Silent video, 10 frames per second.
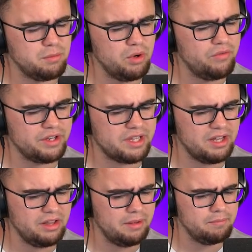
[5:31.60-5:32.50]
moving.
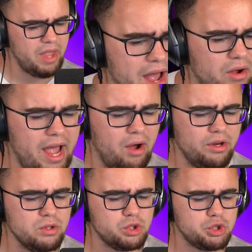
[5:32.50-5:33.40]
Kill him. How how
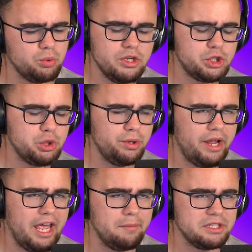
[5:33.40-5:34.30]
do you shoot? You shoot an
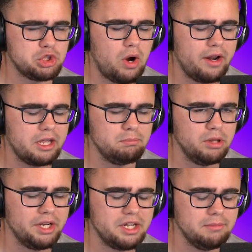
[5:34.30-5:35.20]
animatronic and
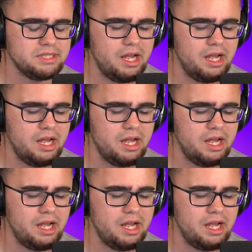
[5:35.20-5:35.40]
blood comes